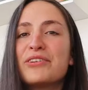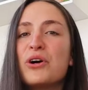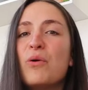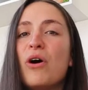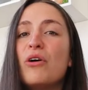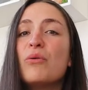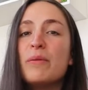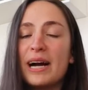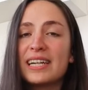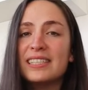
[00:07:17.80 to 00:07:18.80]
to go all the way
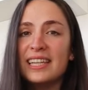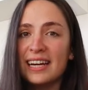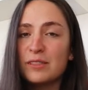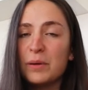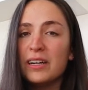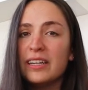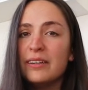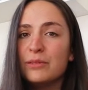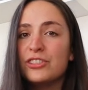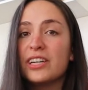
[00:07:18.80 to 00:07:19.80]
back to the
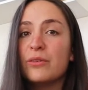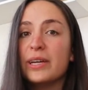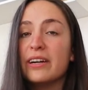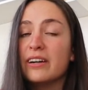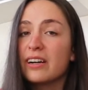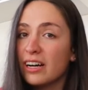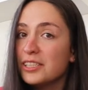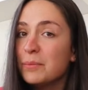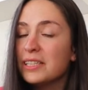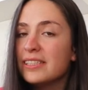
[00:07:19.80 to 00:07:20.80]
S-Bahn, which is how we
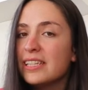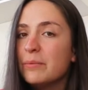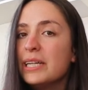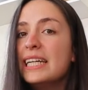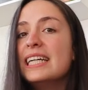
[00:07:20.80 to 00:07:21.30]
got to Potsdam.